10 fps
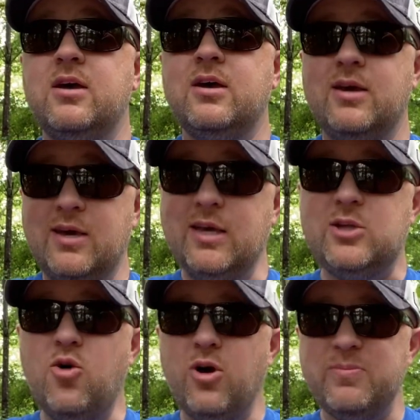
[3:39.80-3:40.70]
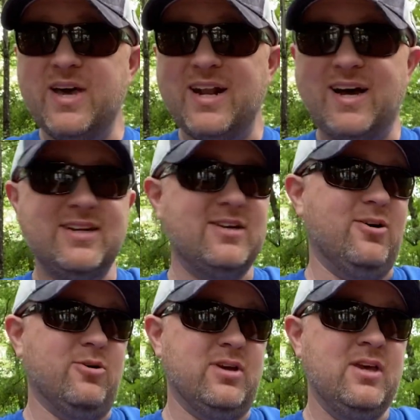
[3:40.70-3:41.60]
he tore up that hot
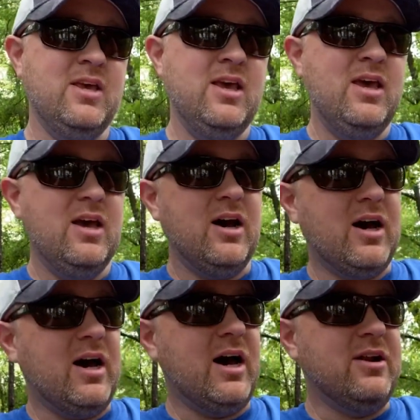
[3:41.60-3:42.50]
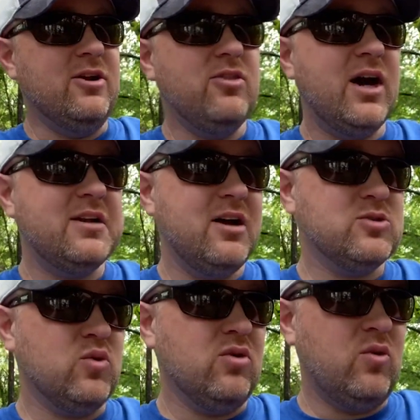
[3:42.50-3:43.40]
dog. I knew the hot dogs
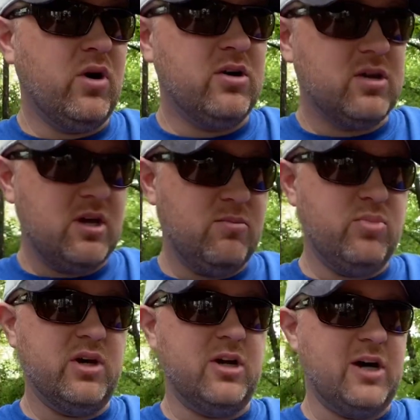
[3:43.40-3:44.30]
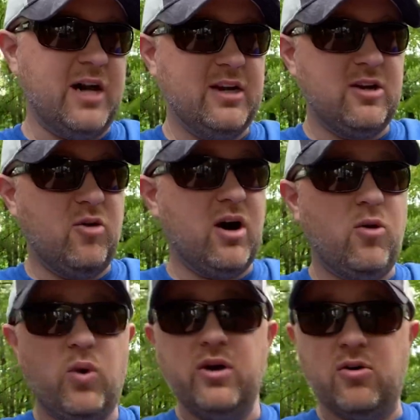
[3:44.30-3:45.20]
were going to work, but I didn't know how
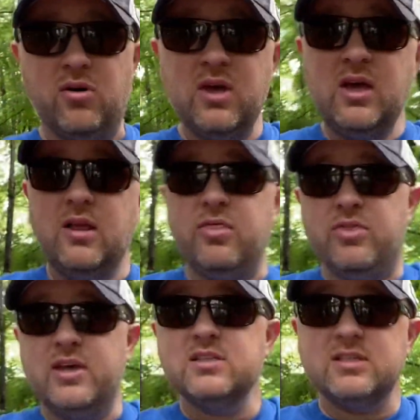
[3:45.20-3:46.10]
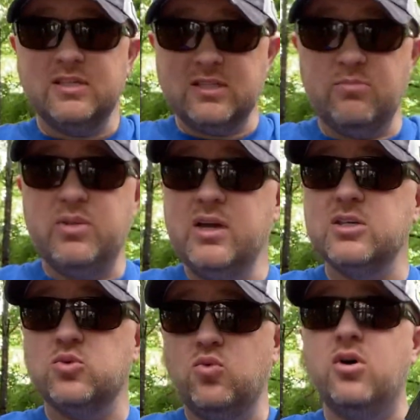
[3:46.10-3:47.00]
well. This is the
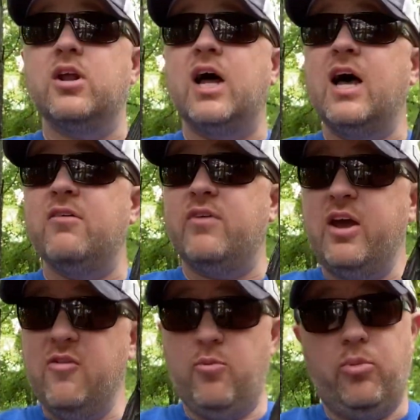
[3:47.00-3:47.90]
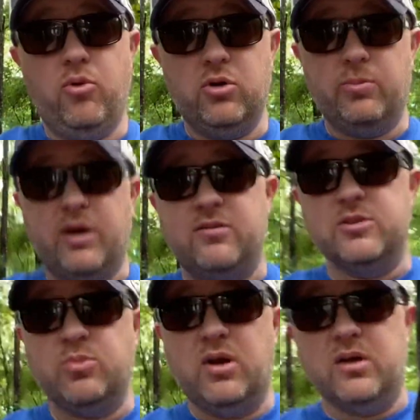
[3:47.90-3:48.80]
biggest one I've ever pulled up out of this
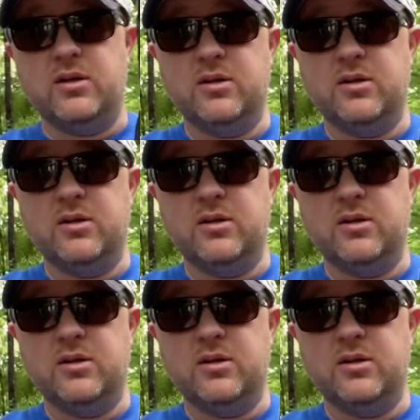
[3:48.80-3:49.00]
pond.